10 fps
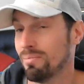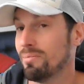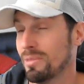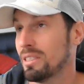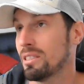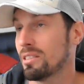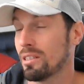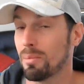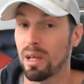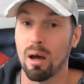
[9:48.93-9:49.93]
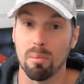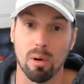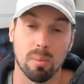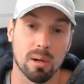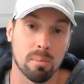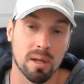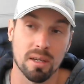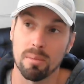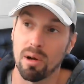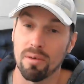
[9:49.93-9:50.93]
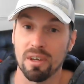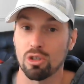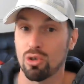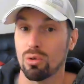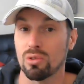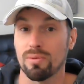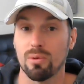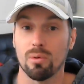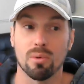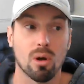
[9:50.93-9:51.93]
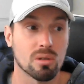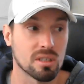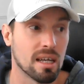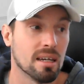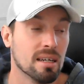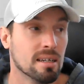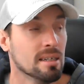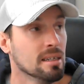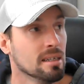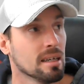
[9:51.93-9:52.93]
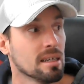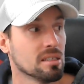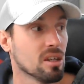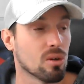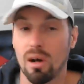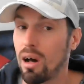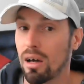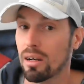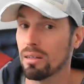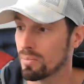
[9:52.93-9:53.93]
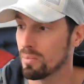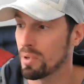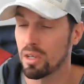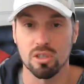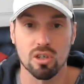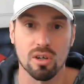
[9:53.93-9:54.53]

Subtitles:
this is going to be an unpopular opinion, but I think shorter form content is a lot harder because you've got to